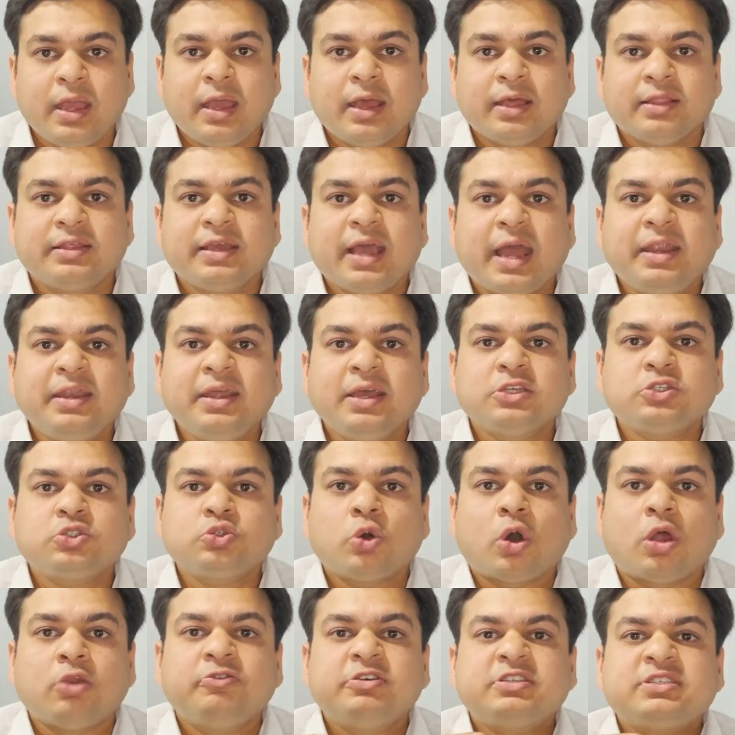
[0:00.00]
The idea is to
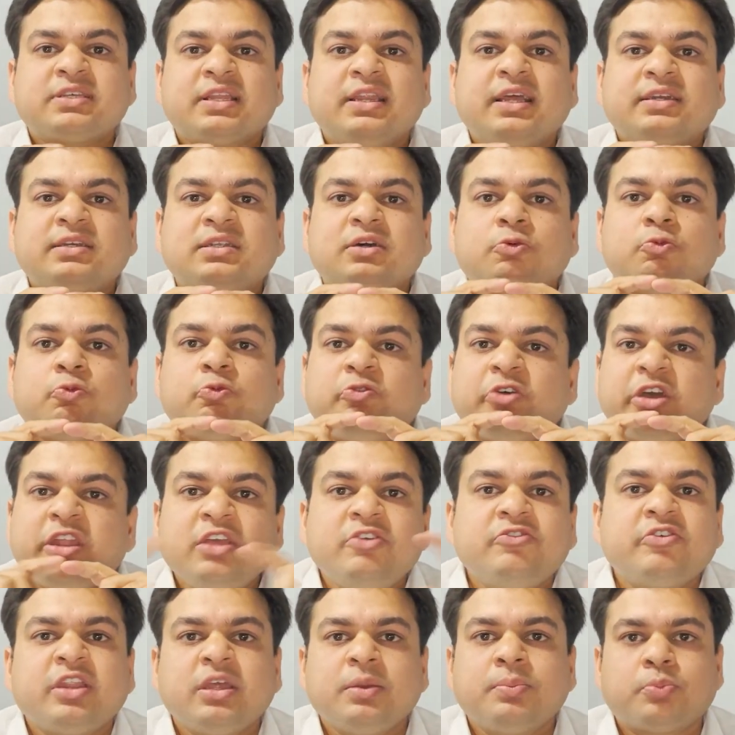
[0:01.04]
always select a very,
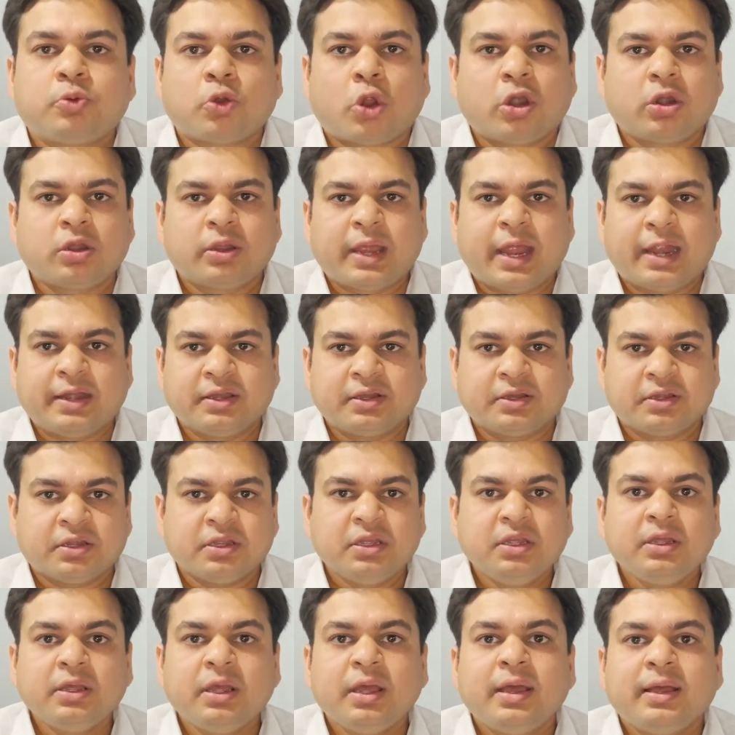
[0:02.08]
very broad
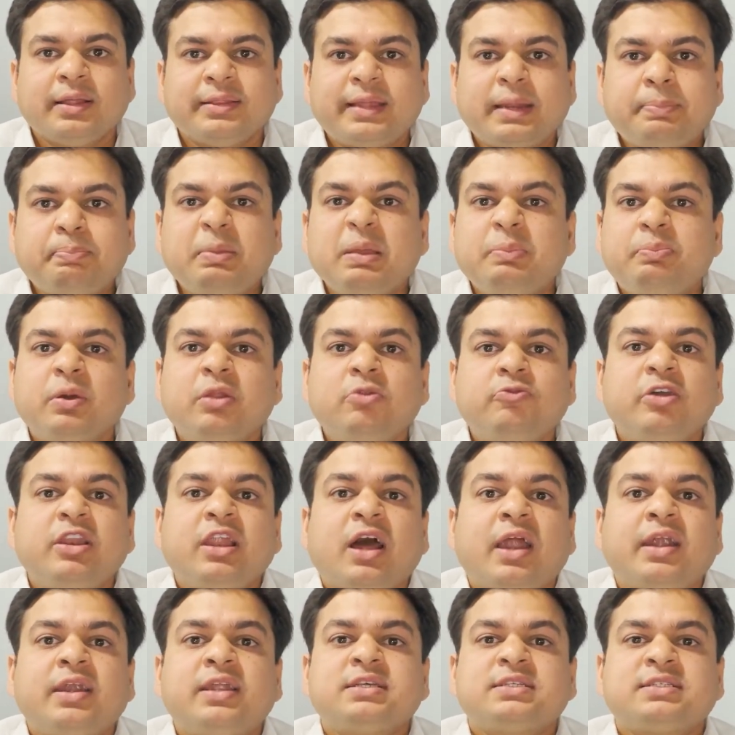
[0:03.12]
category that people will
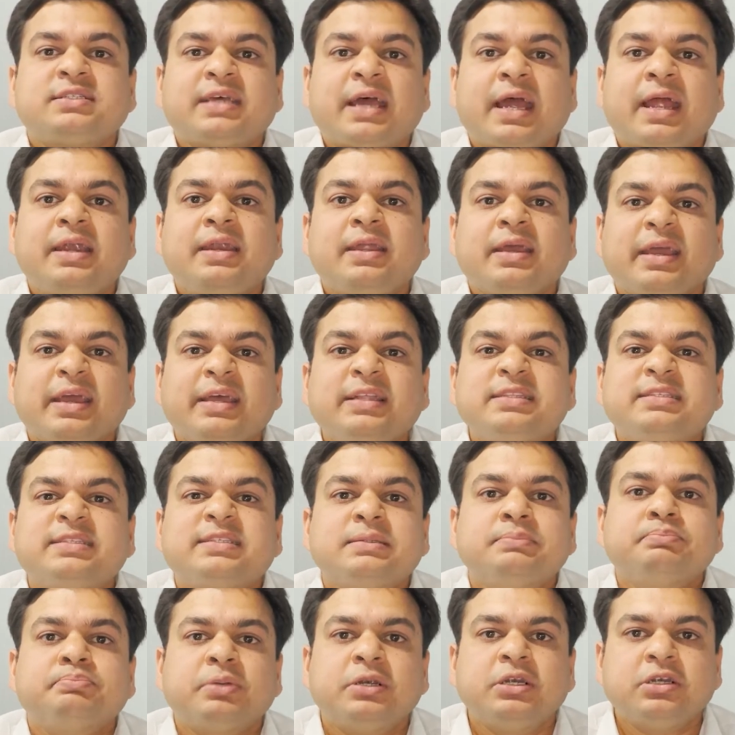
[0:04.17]
understand in
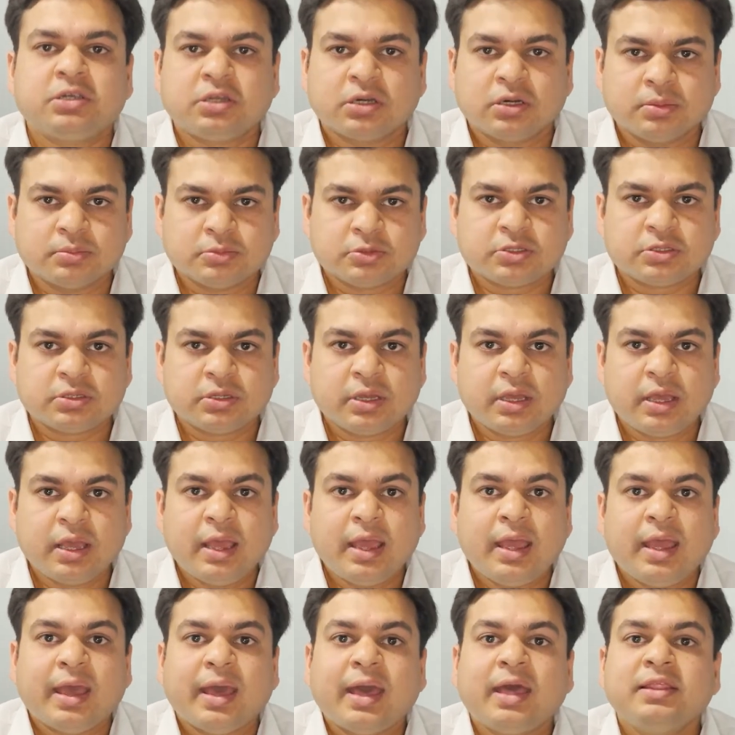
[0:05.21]
simple terms
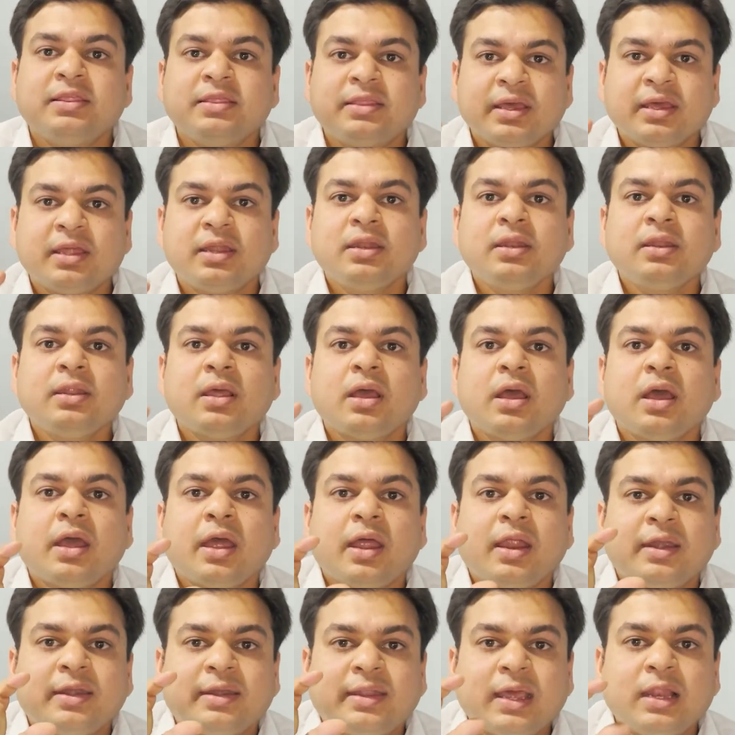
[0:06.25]
and
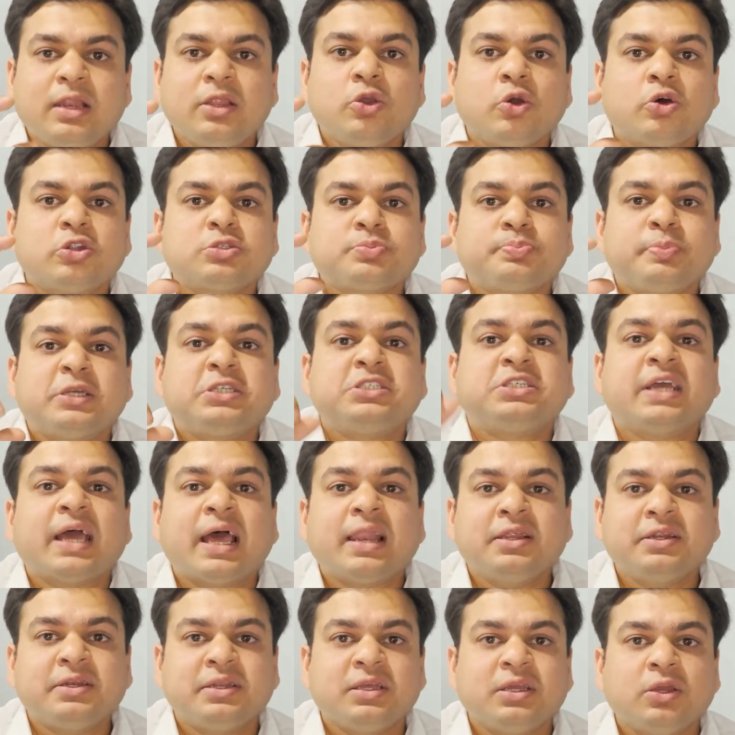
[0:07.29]
then tell your
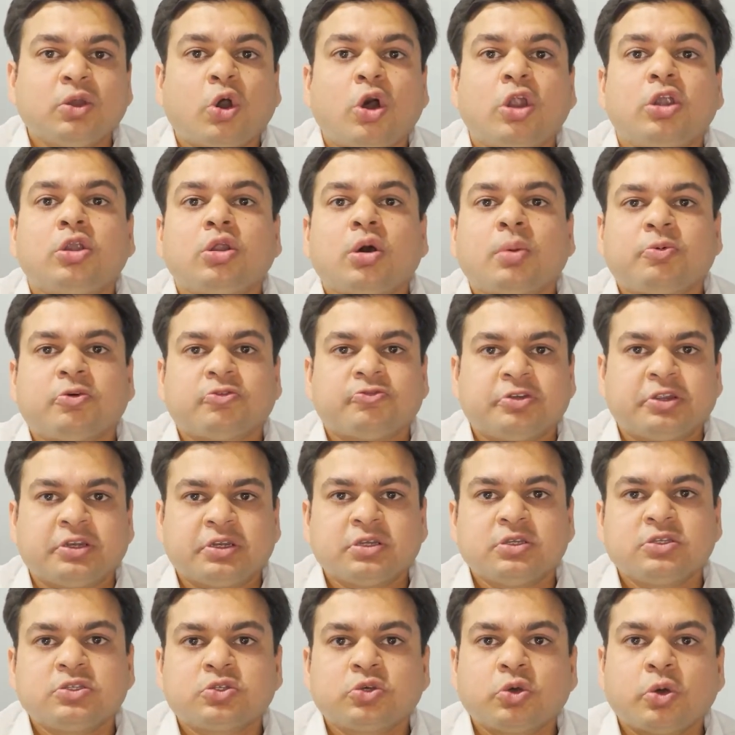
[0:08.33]
speciality on top of
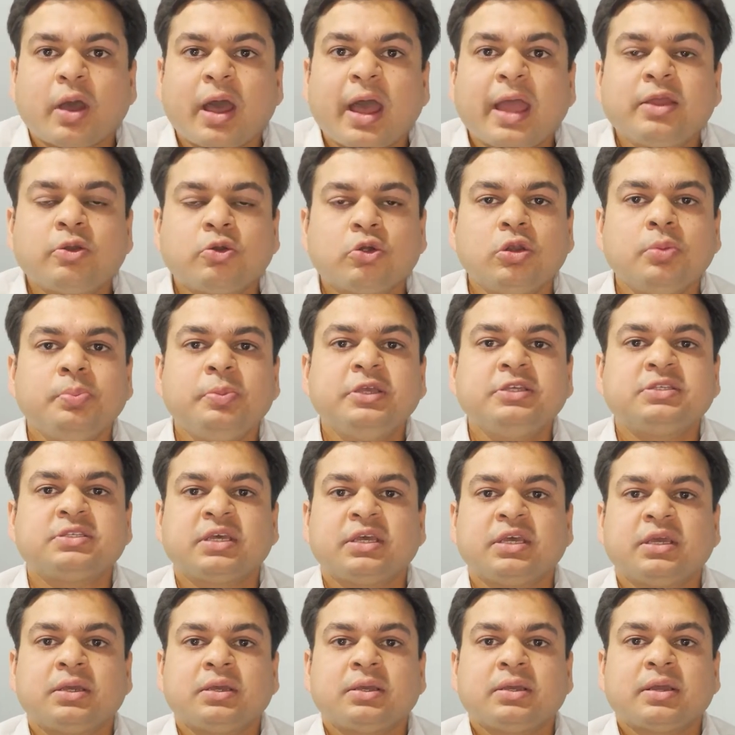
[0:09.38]
it. So I could be
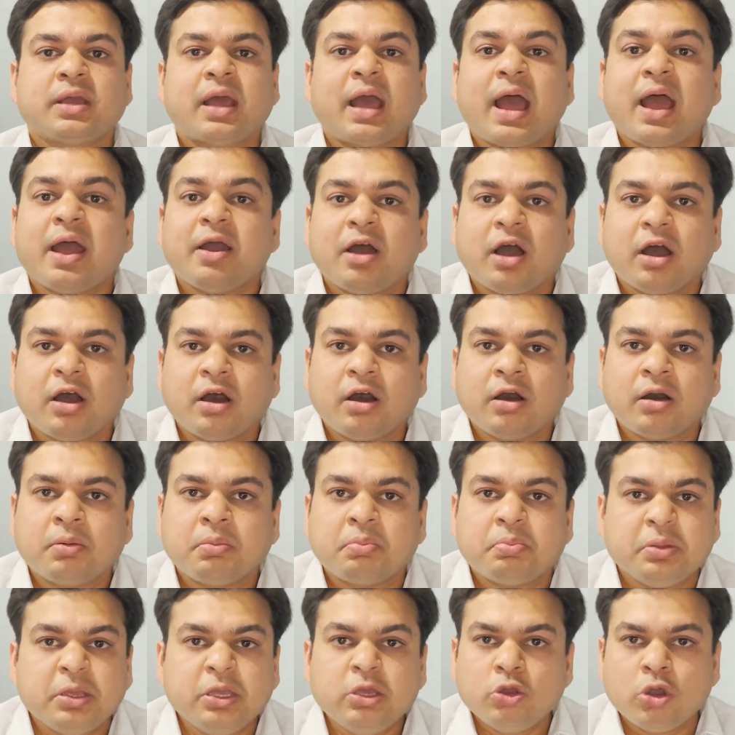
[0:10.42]
say
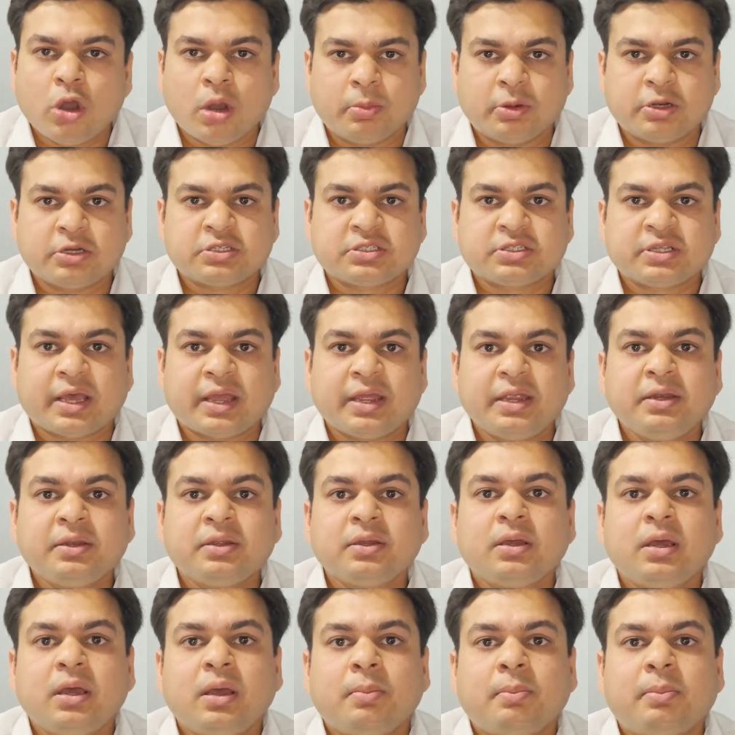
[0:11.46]
a e-commerce site,
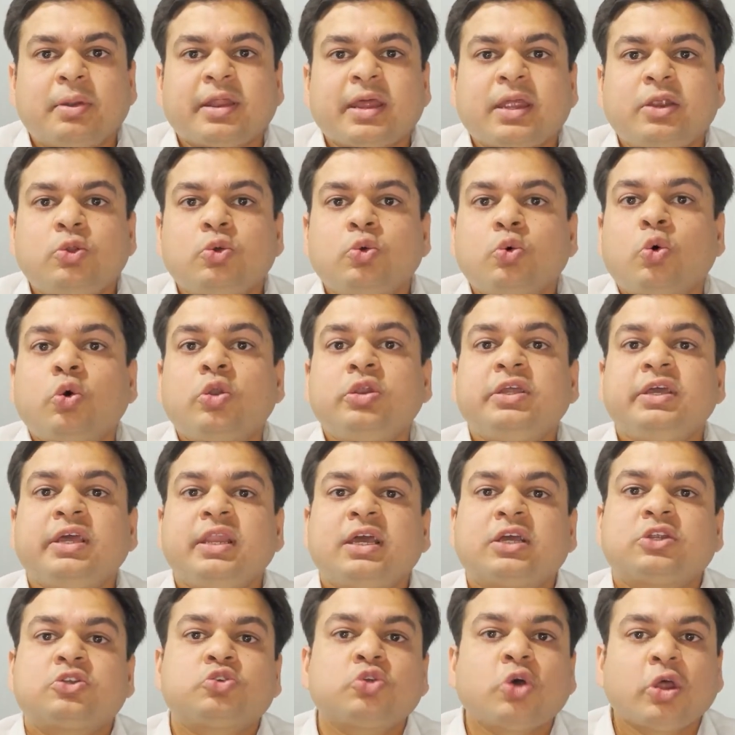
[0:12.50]
but I do only
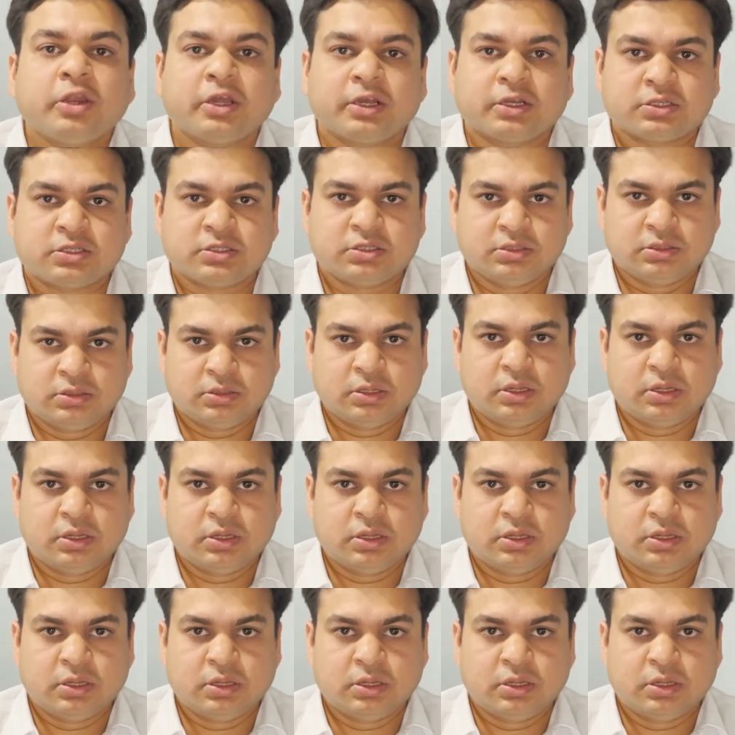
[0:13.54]
electronics.